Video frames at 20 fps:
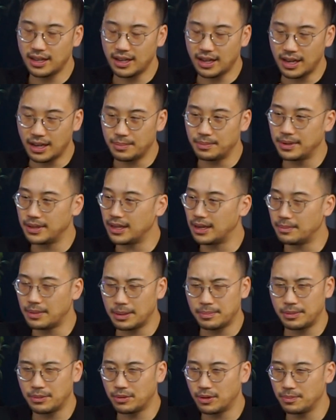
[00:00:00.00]
I mean, I
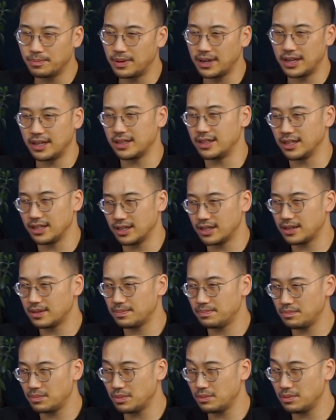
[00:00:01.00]
might be wrong, but I think
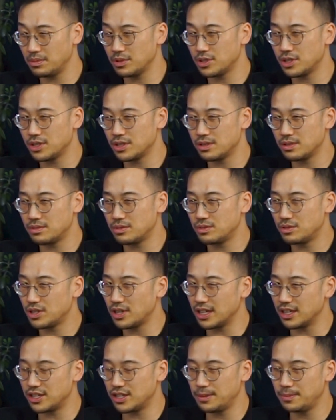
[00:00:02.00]

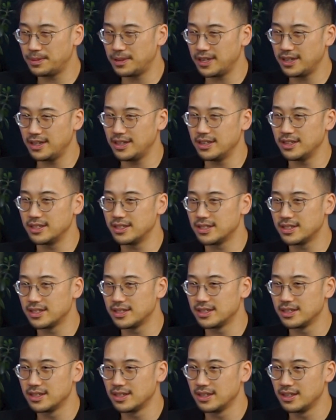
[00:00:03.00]
ChatGPT
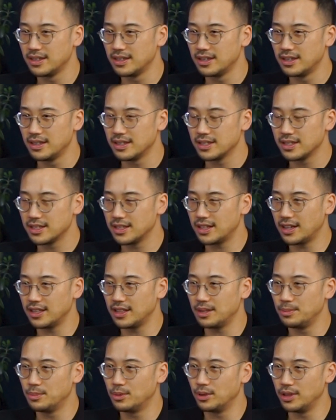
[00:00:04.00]
is
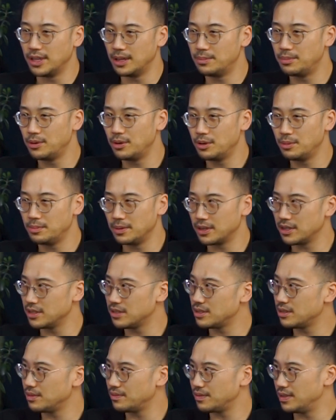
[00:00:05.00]
slightly more liberal
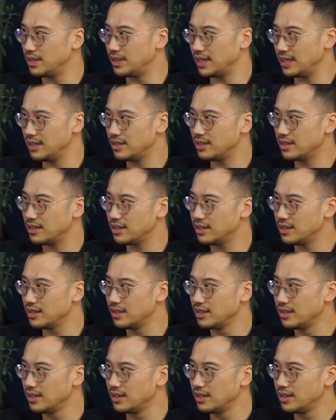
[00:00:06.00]
because of the data
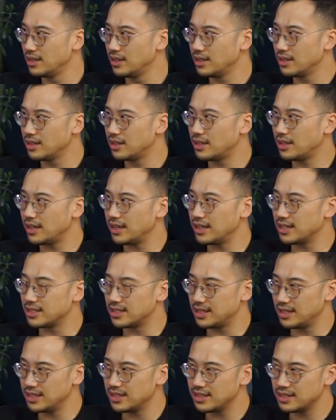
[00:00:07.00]
that
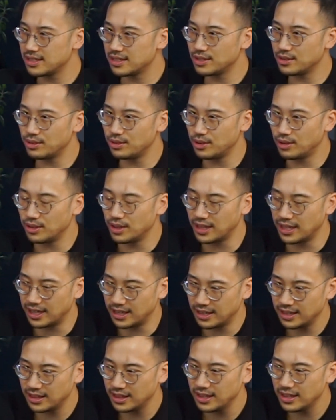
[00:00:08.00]
exists
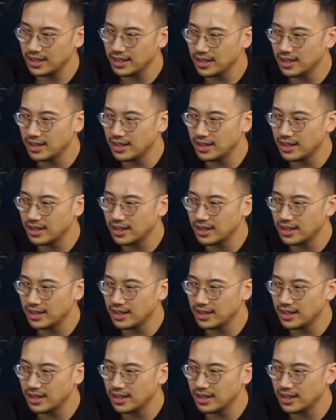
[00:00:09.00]
online.